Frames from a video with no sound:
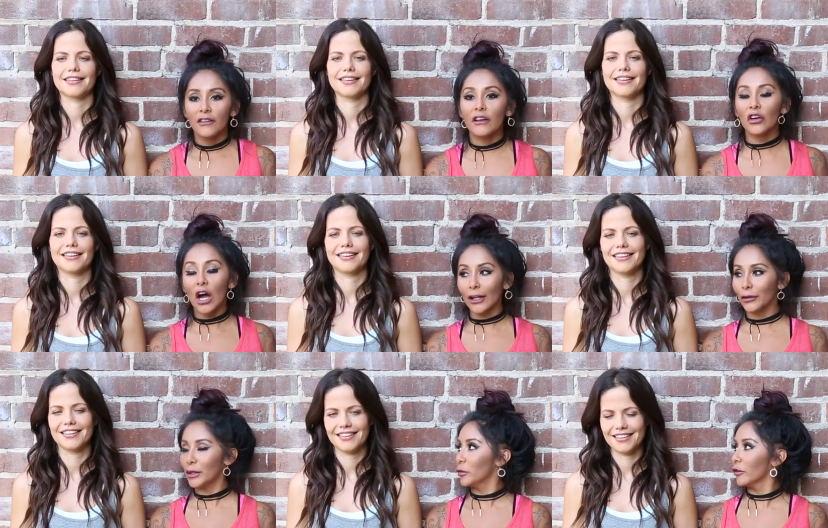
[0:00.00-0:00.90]
Speaker 1: Favorite
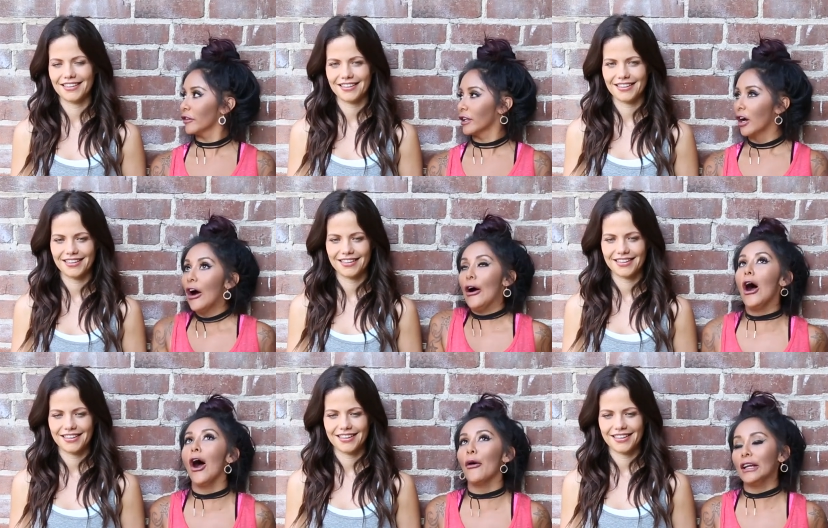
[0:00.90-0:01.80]
Halloween movie?
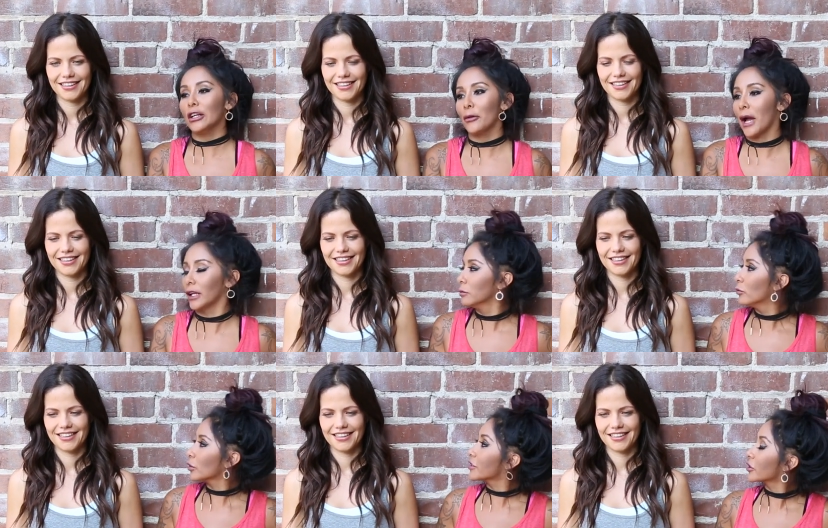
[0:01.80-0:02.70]
Oh, I know mine.
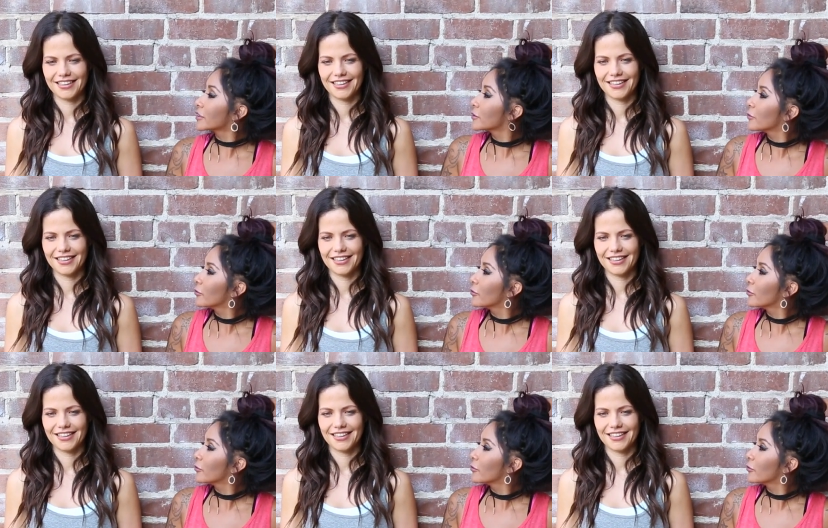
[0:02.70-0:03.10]
What's yours?